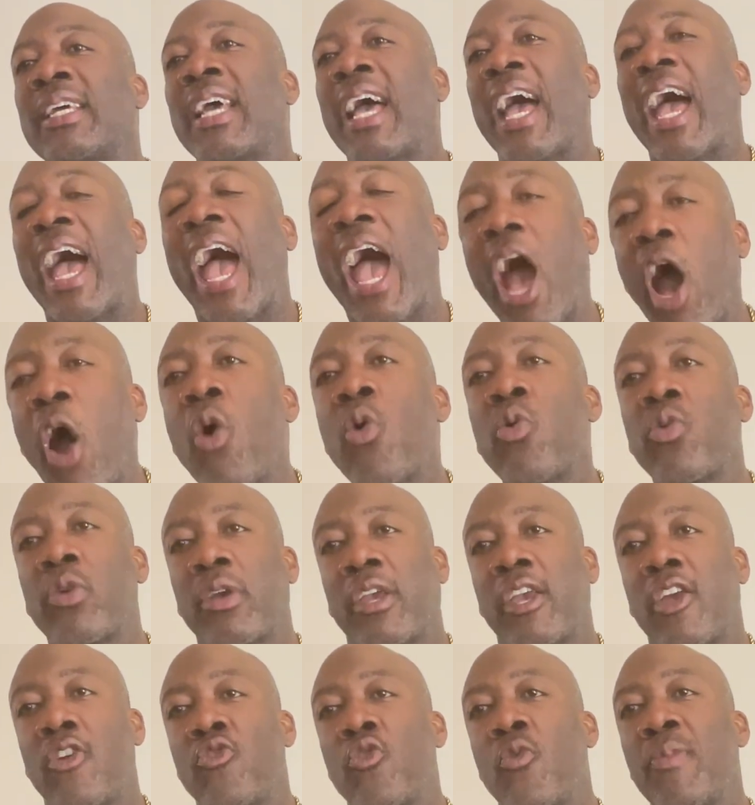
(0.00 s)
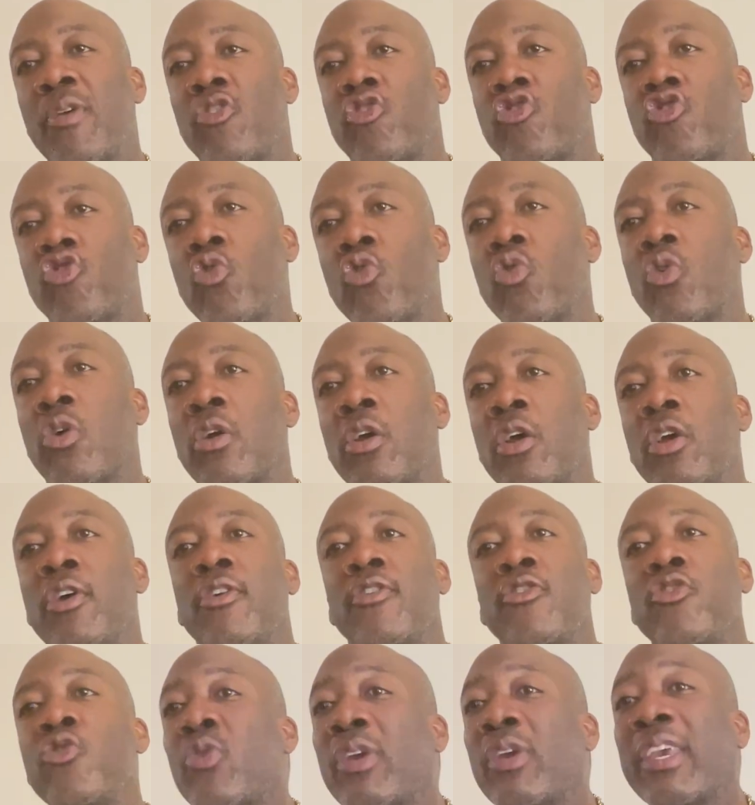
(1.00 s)
How can you be sure?
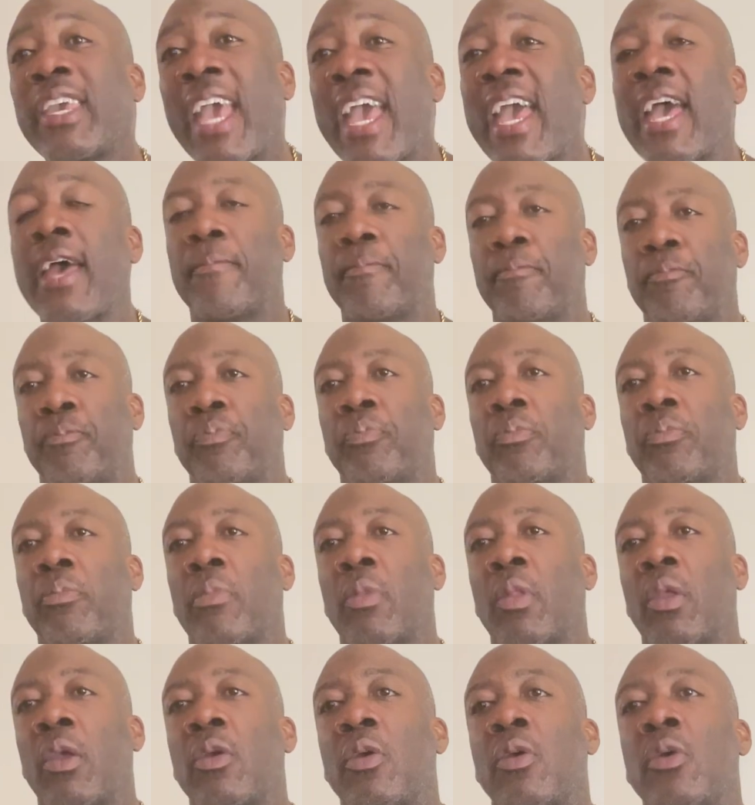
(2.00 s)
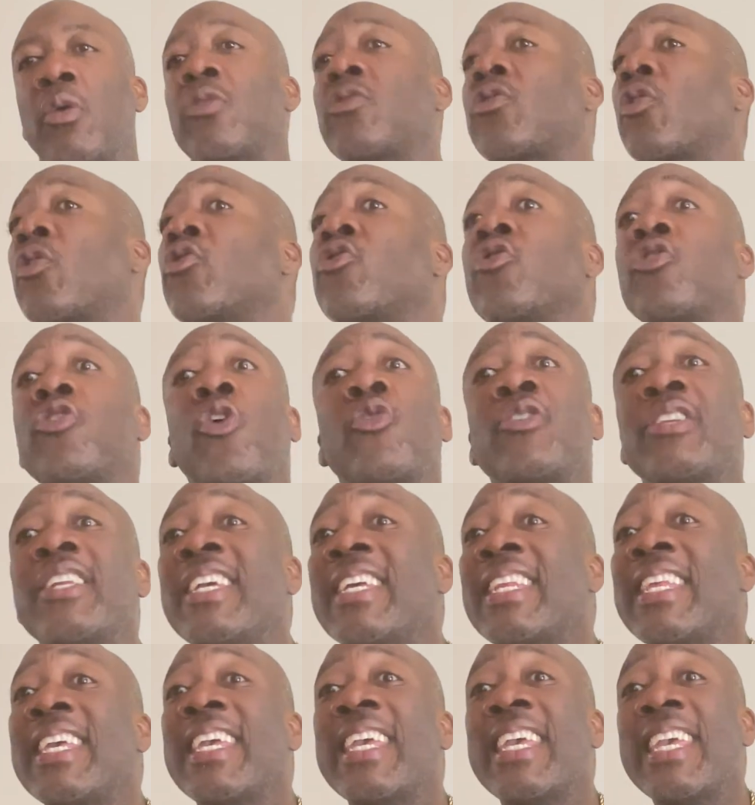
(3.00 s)
You can't. So you don't
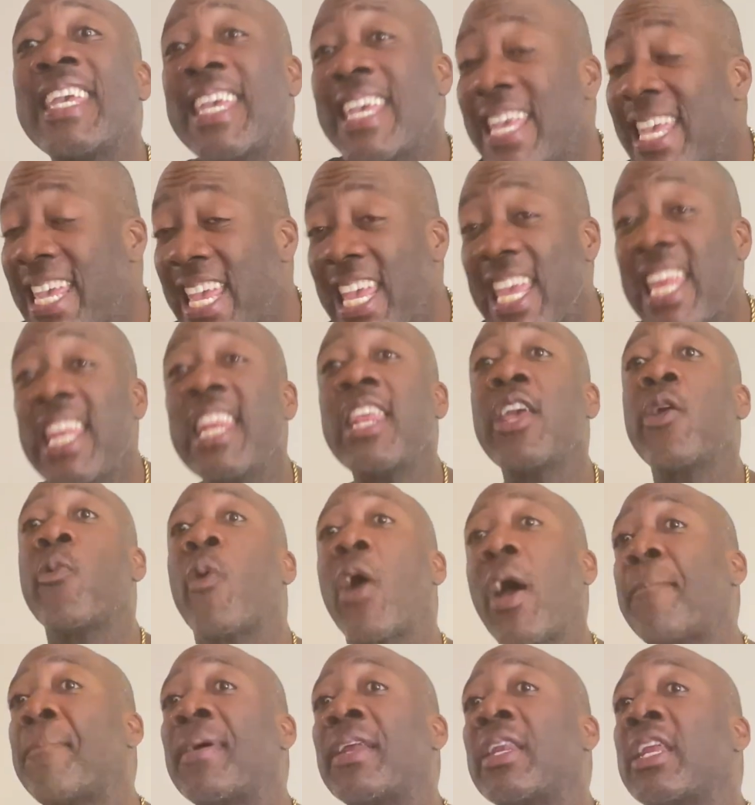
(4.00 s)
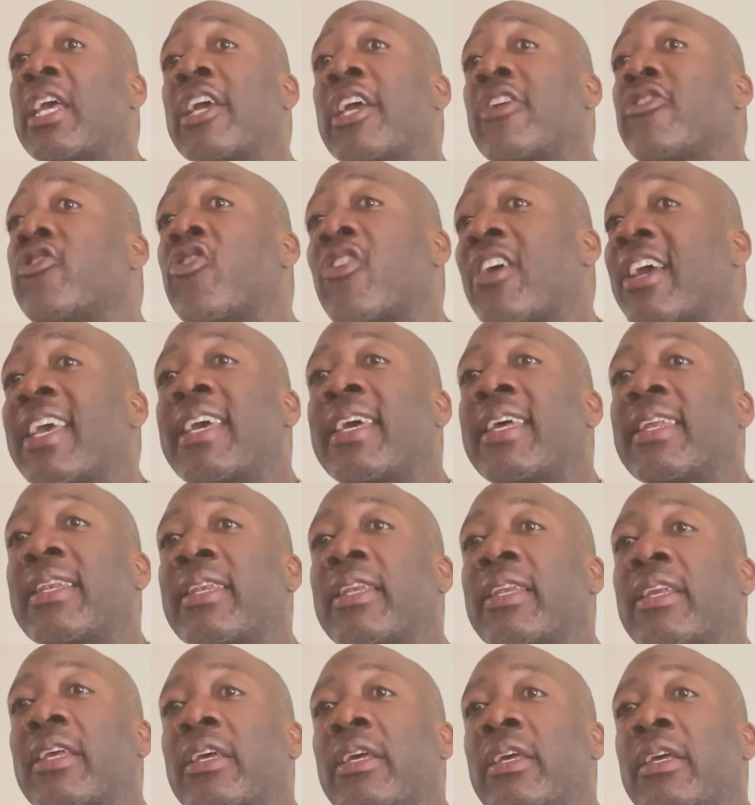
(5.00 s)
need any weapon in your hand.
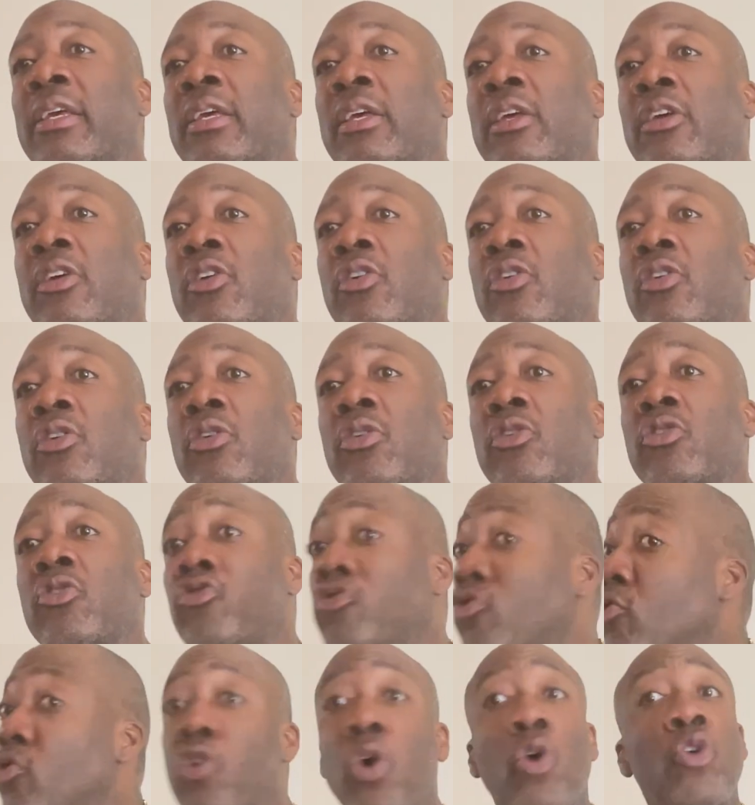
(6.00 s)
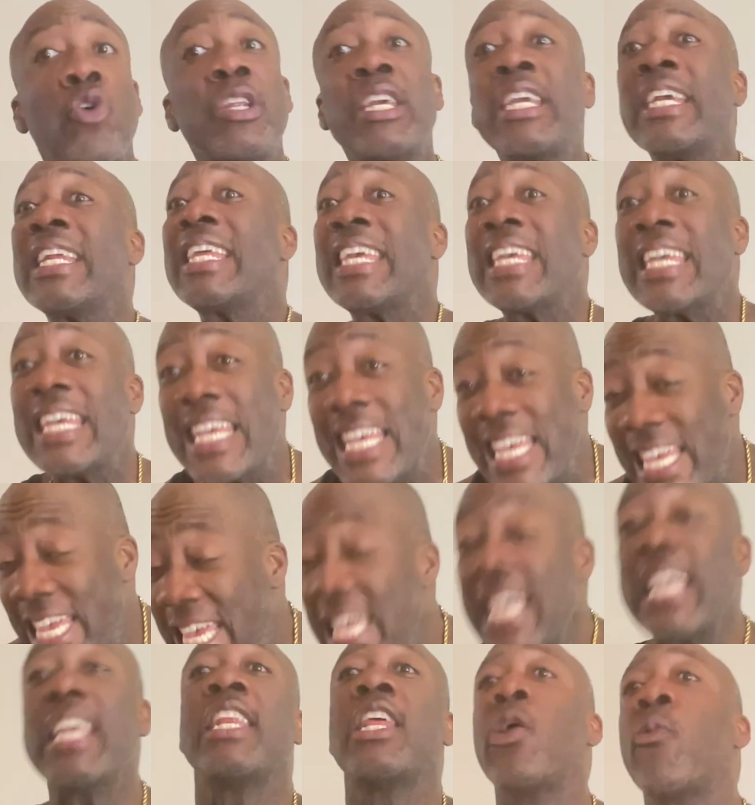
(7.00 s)
You don't need
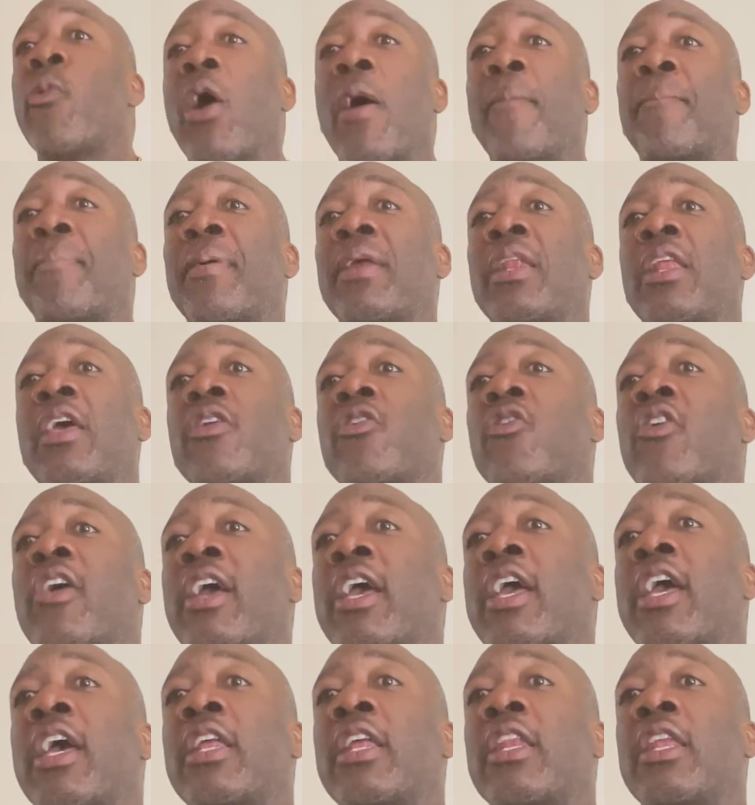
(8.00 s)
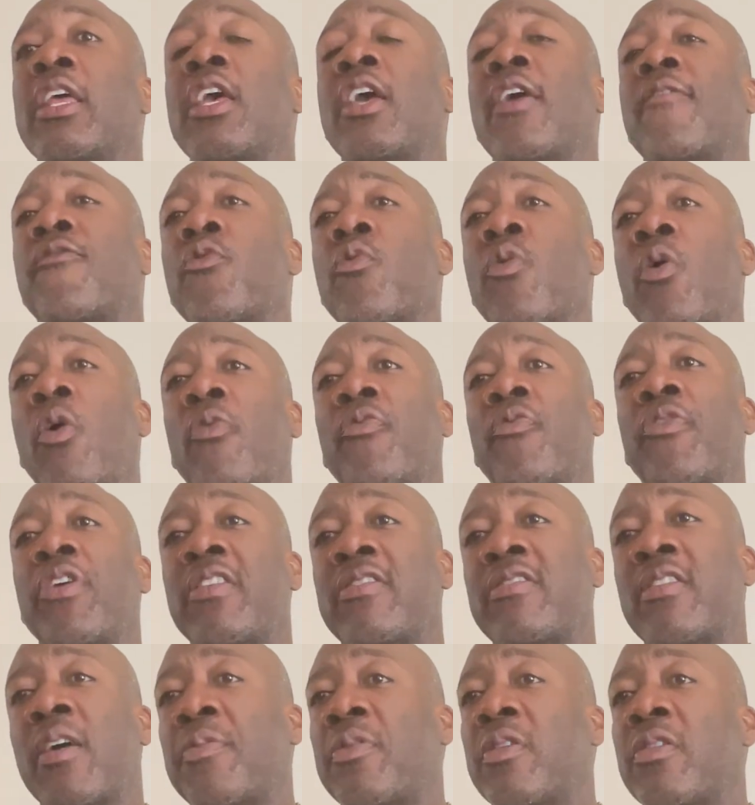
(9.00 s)
any weapon in your hand if you're on these
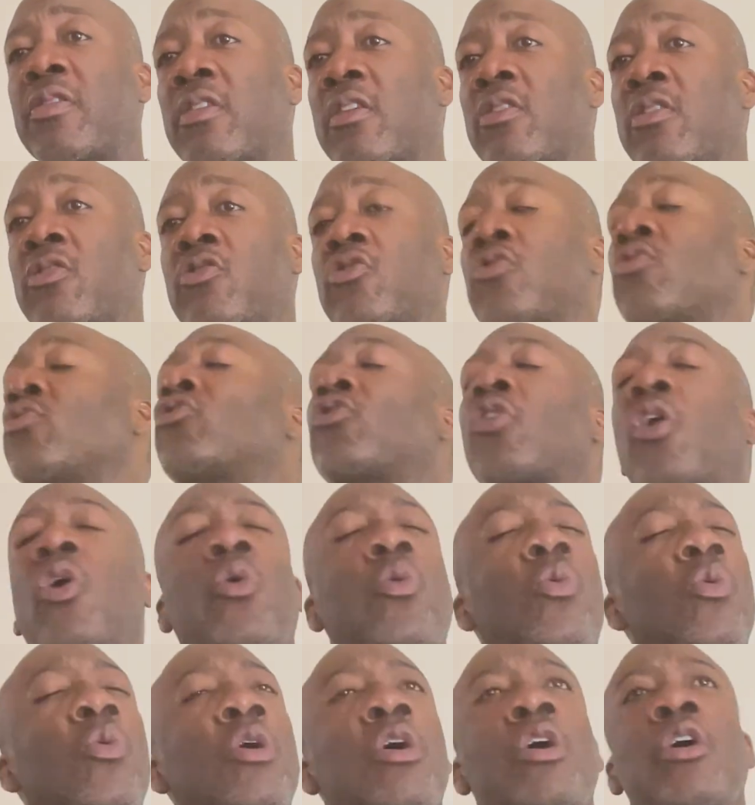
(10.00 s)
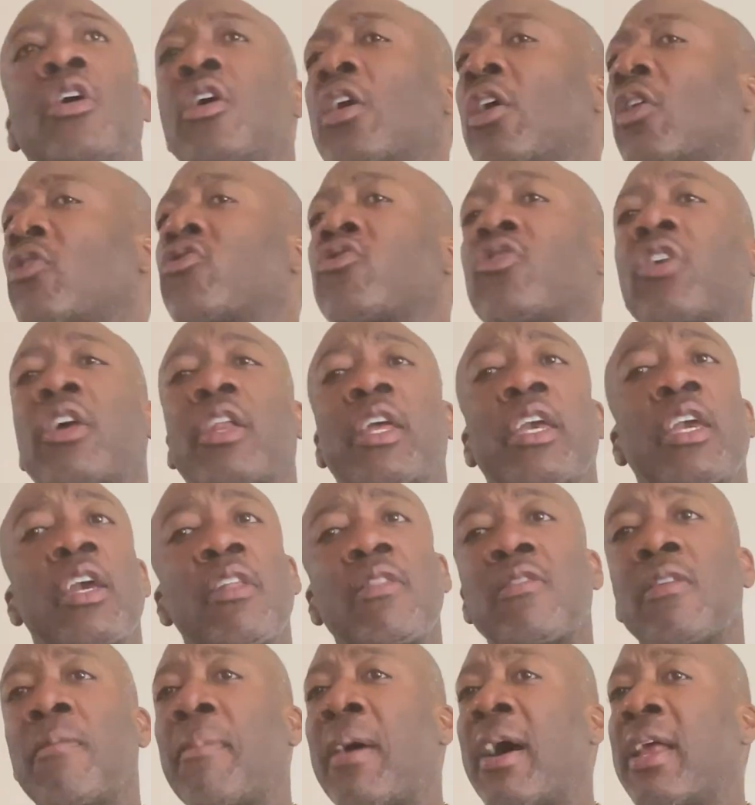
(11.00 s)
substances. You don't, because you're gonna hit
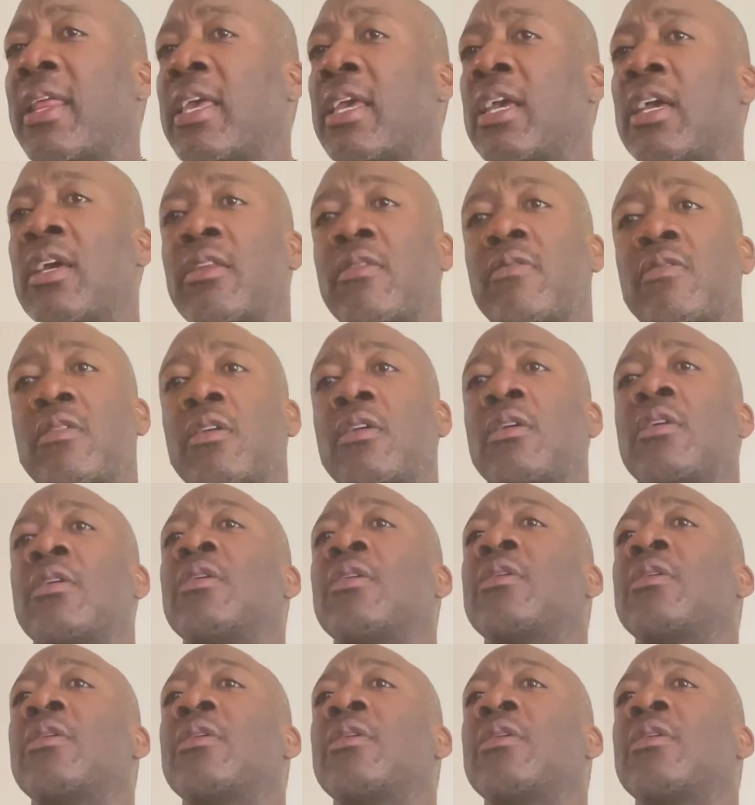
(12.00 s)
somebody innocent.